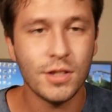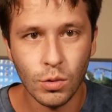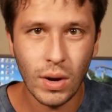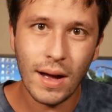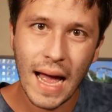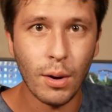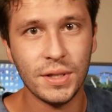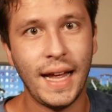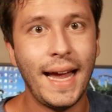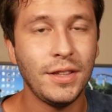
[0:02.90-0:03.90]
So while I
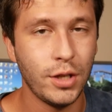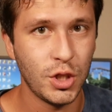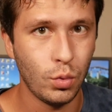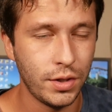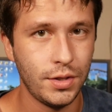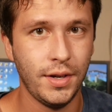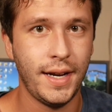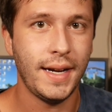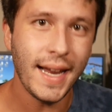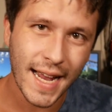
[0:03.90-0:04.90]
was at Dutch
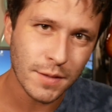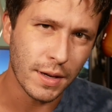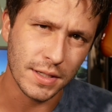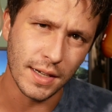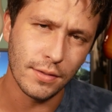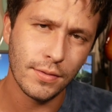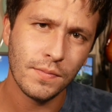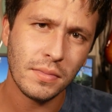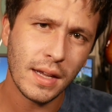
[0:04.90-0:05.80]
Wonderland, I asked myself,